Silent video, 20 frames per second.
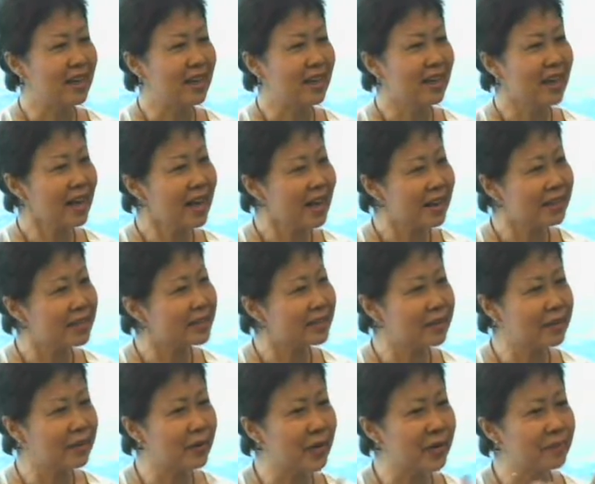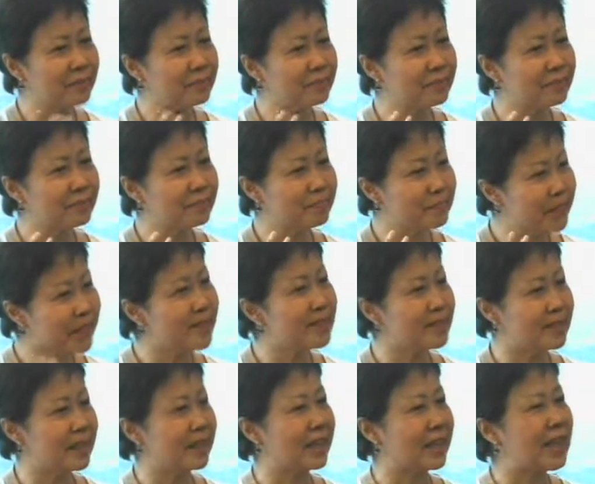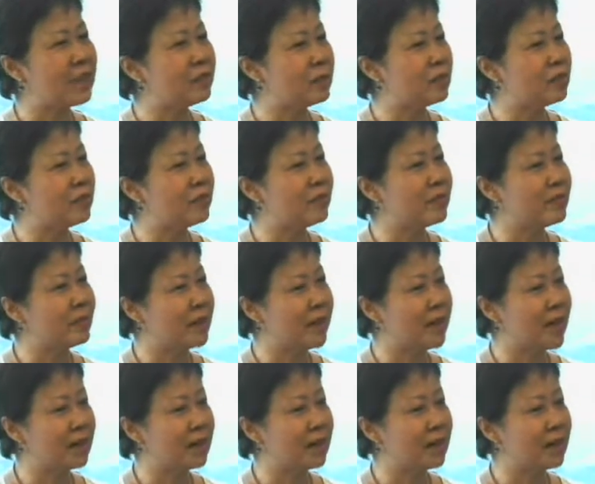And I had this great peace that came over me